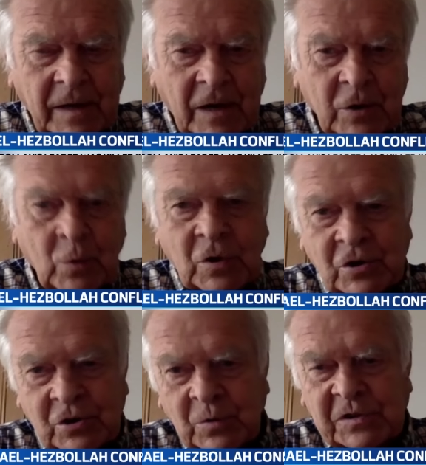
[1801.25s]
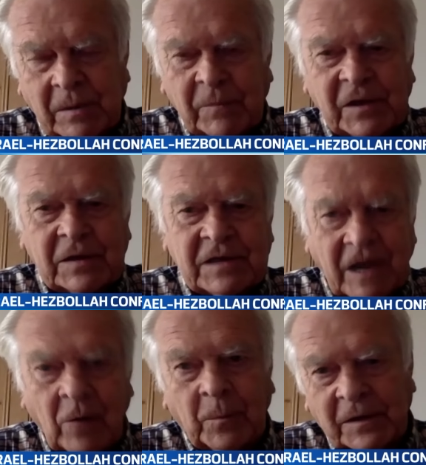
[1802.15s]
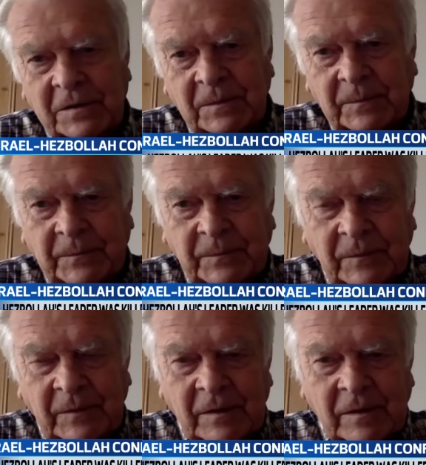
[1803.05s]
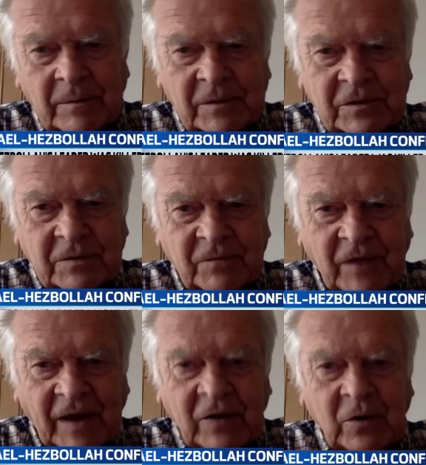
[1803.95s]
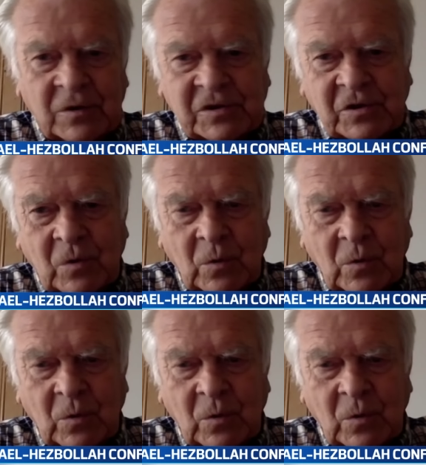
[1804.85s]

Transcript: and you can do something to help it. But vacuous